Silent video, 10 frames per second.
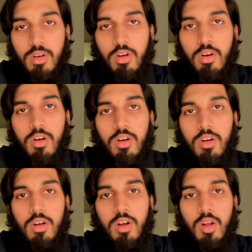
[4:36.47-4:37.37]

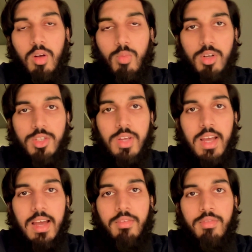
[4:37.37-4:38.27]
or what you
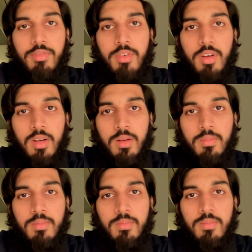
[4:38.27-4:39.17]
have
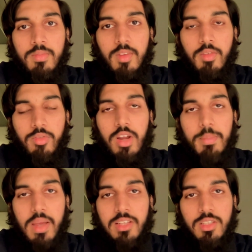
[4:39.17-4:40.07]
for
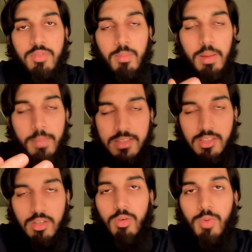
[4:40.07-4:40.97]
images, from
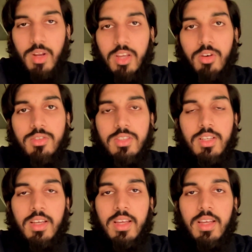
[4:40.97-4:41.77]
images or videos,